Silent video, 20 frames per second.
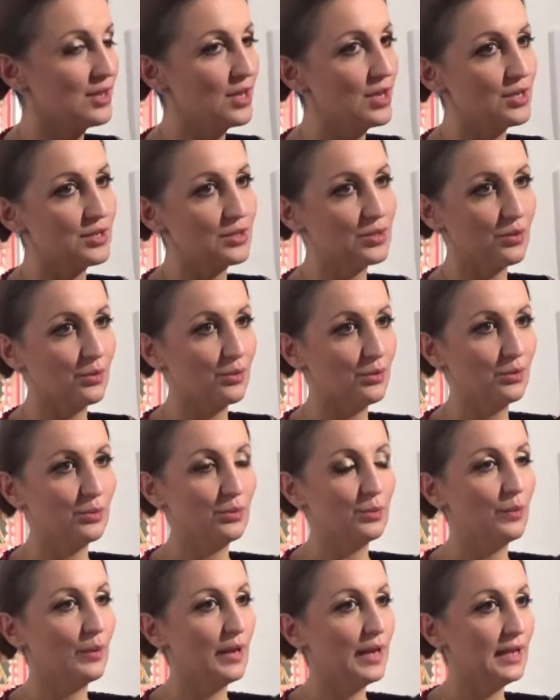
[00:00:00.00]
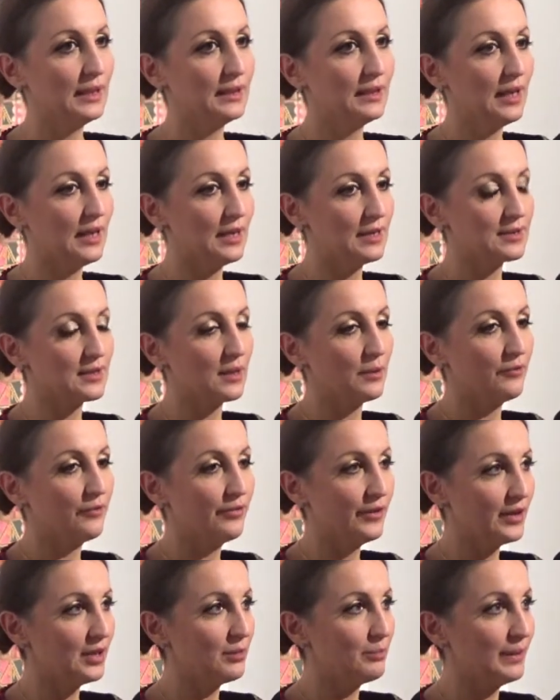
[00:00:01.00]
So it has a
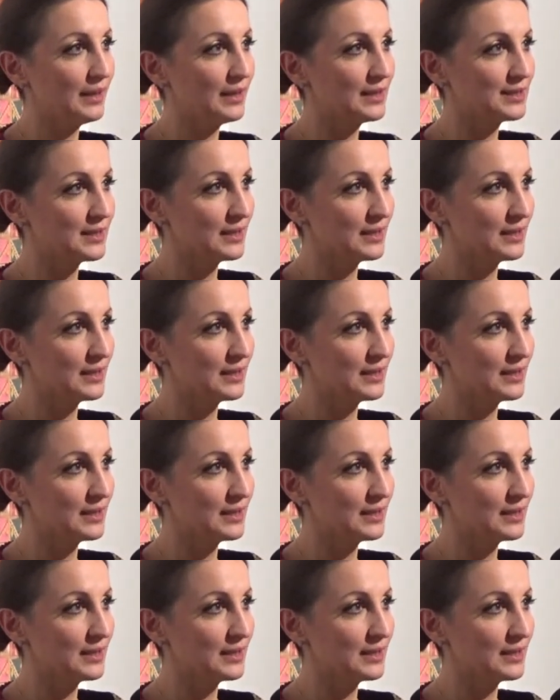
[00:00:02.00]
very big